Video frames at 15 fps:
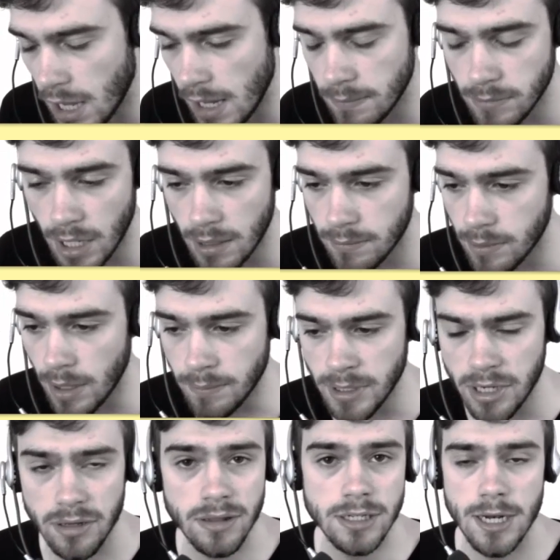I'm
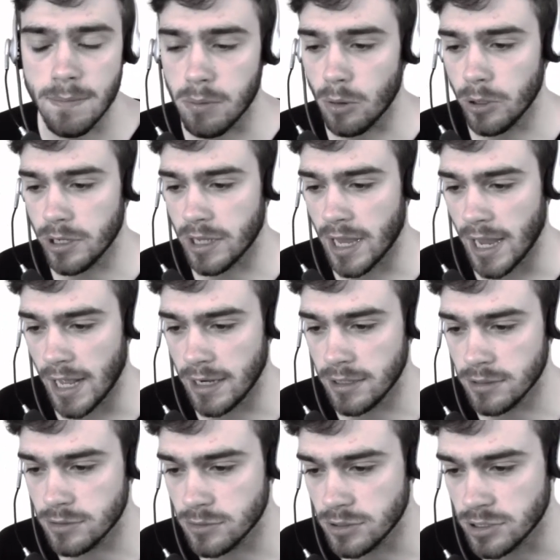immediately deploying a
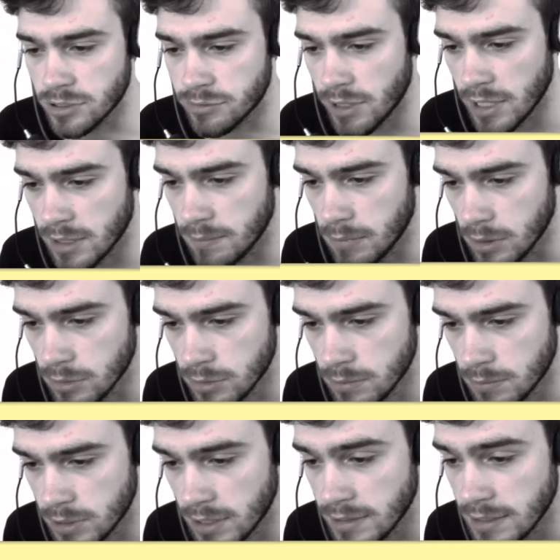cannon to distract the
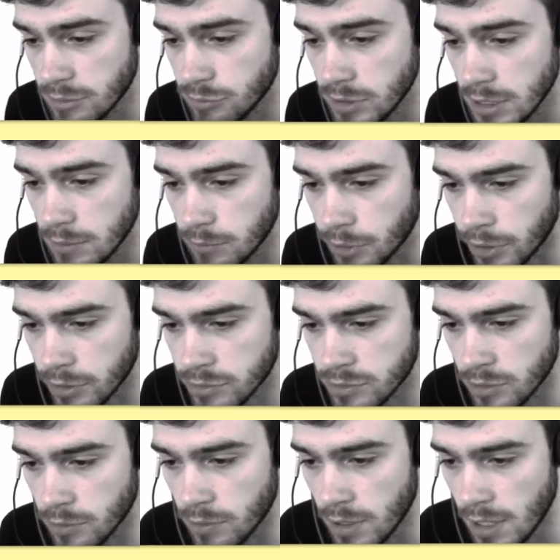balloon, but that didn't really work,
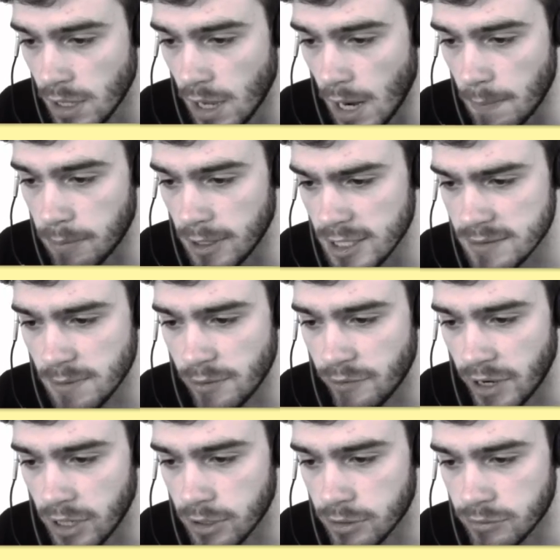so I place my
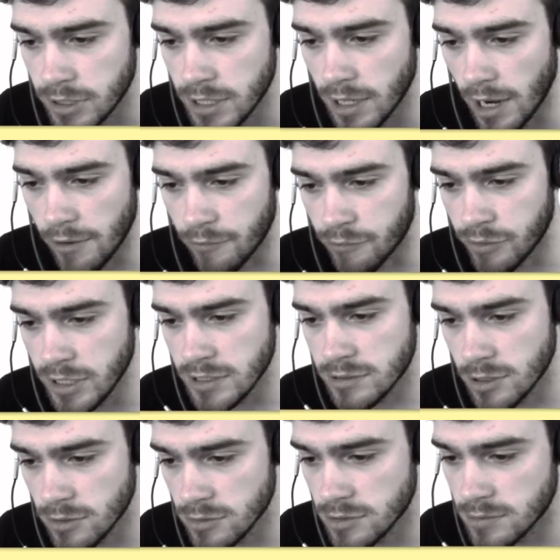Valkyrie, I freeze
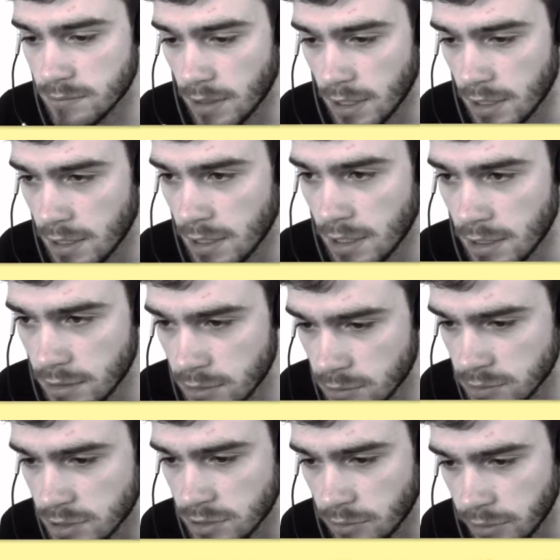those
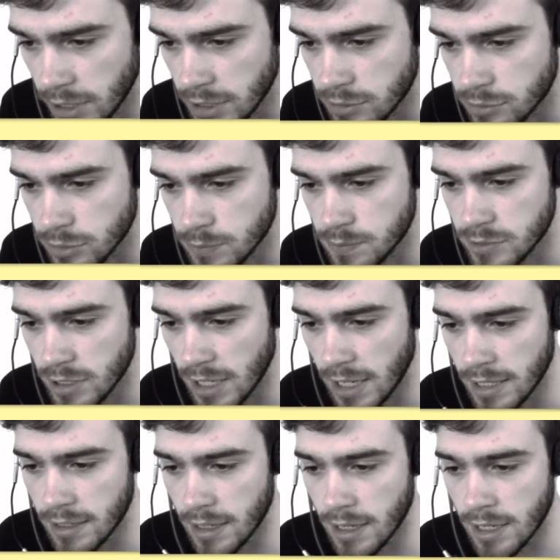annoying troops,
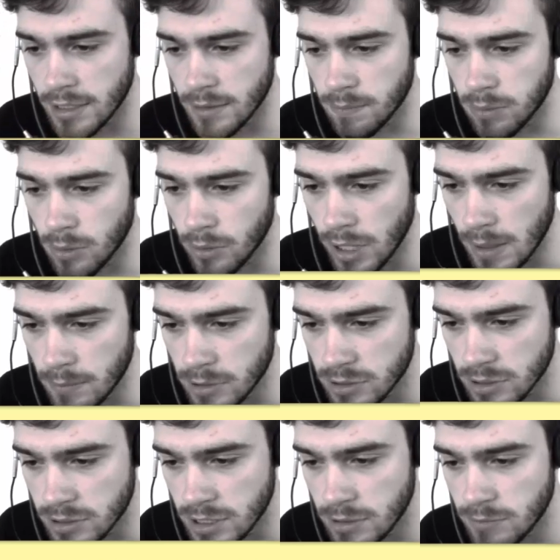and I deploy a
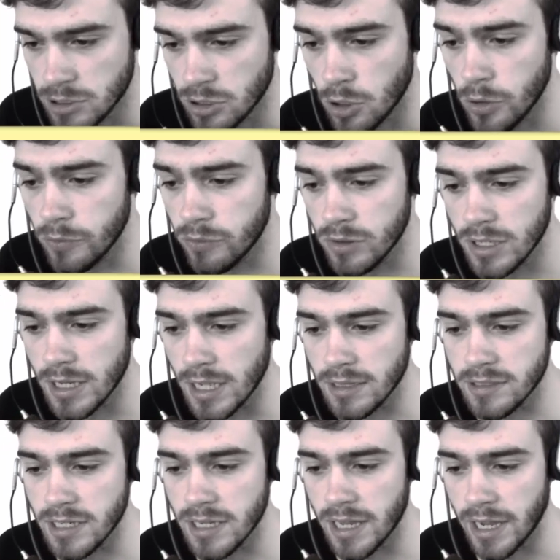musketeer, which hopefully
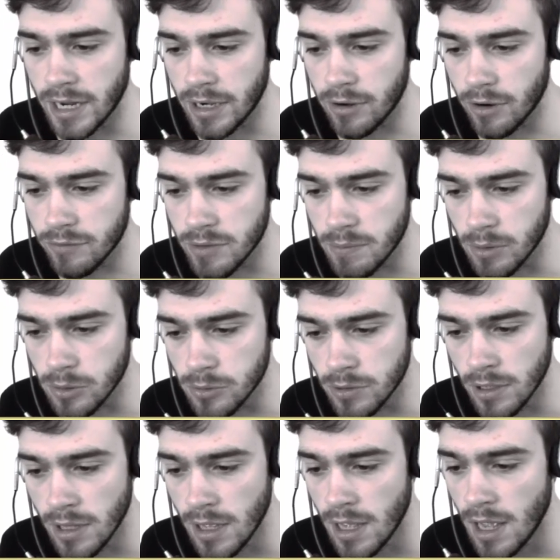can take care of the
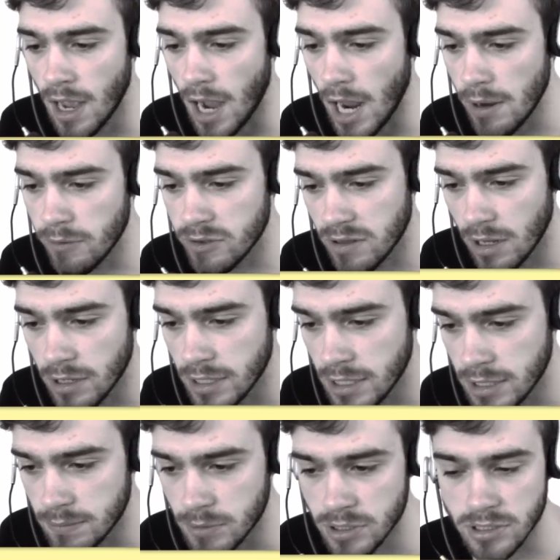balloon. I was
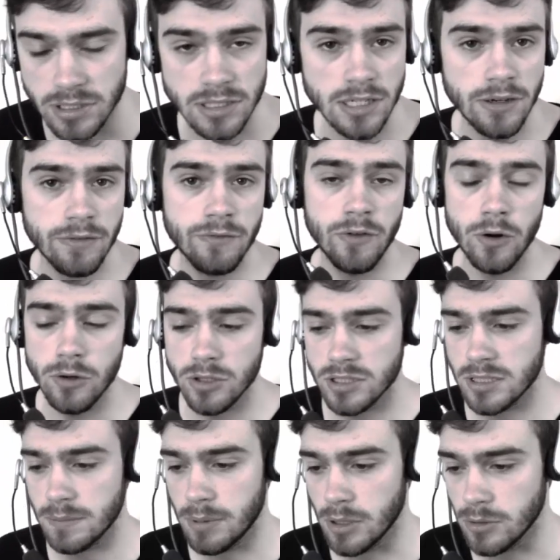lucky, the musketeer
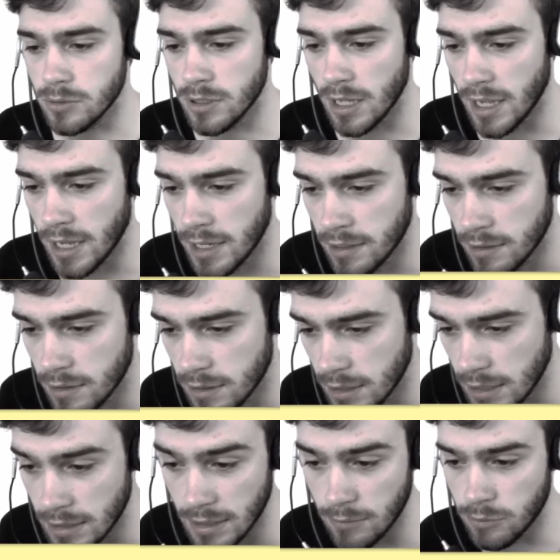focused the balloon and
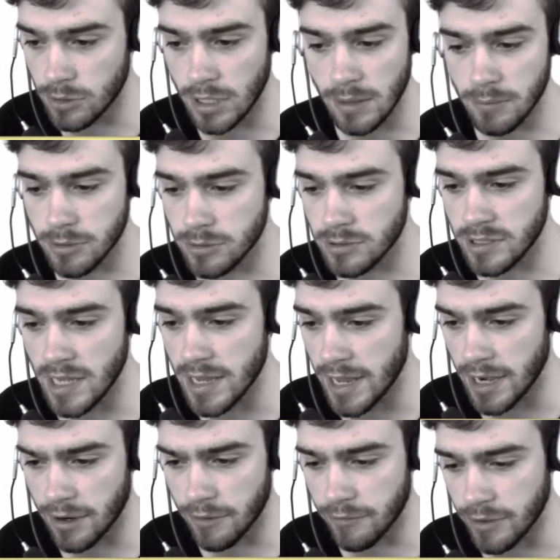they were able to take
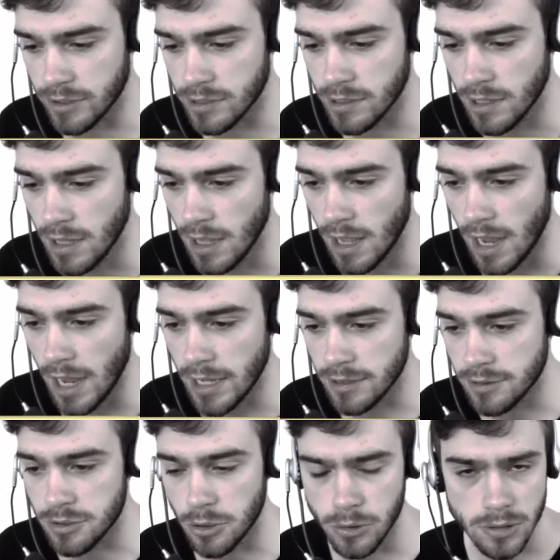care of it.
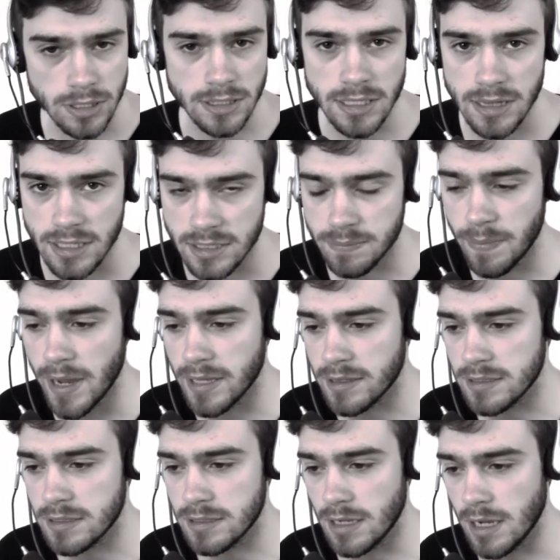I totally didn't expect
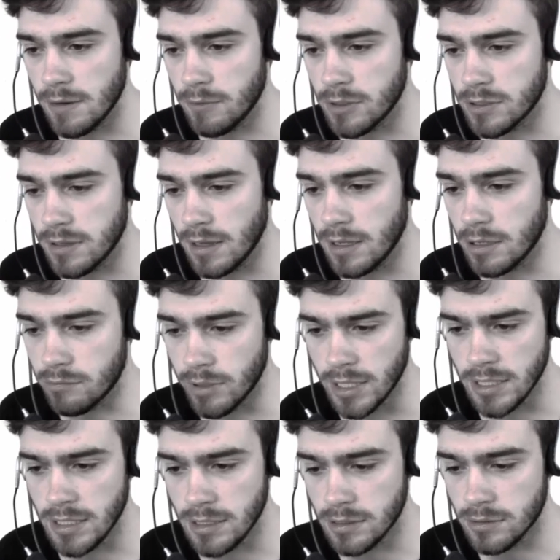it. I was
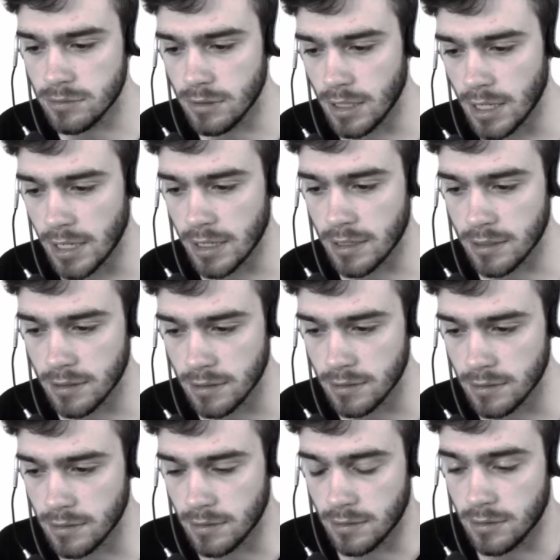ready to
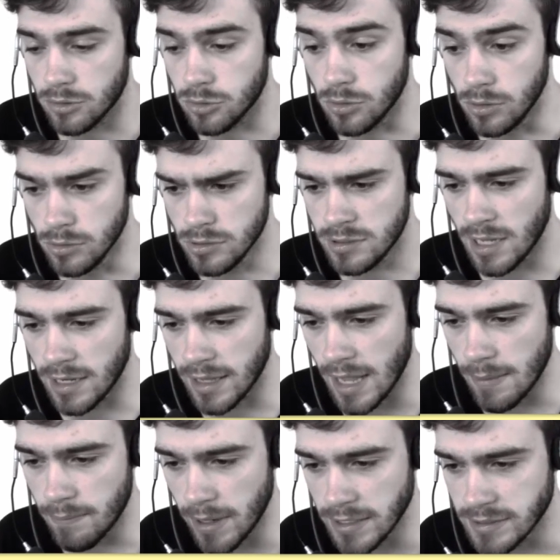lose that
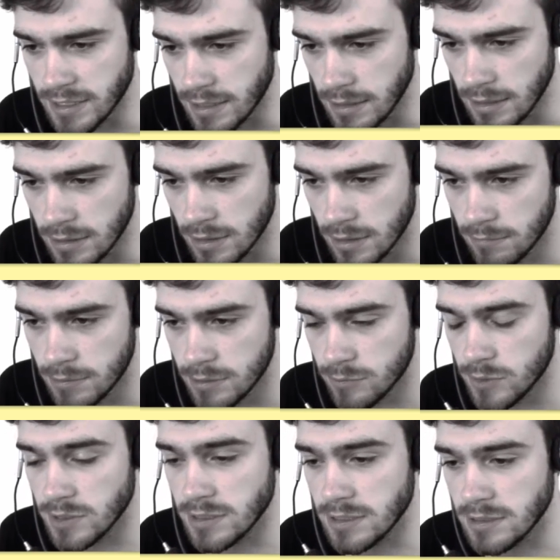game basically. It
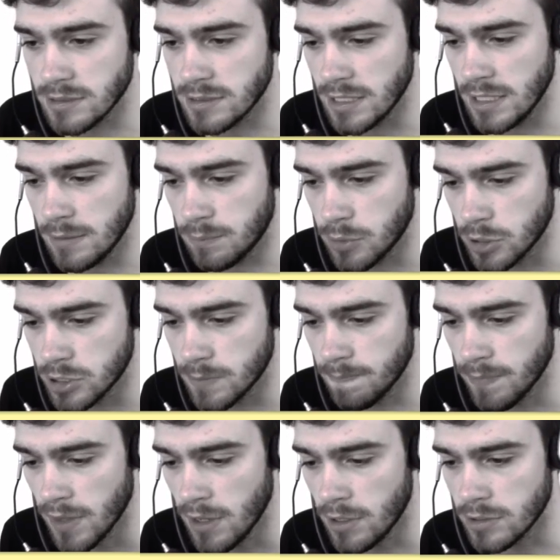was an insane push.
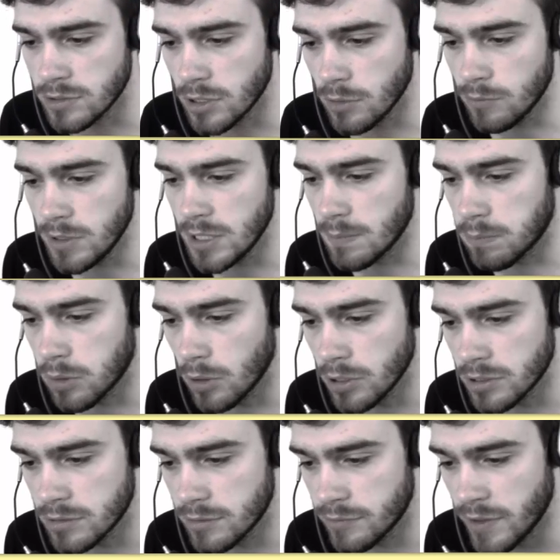So we
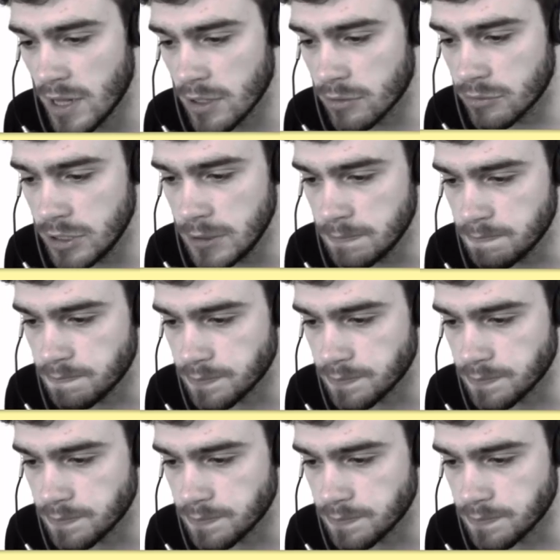deployed the Valkyrie.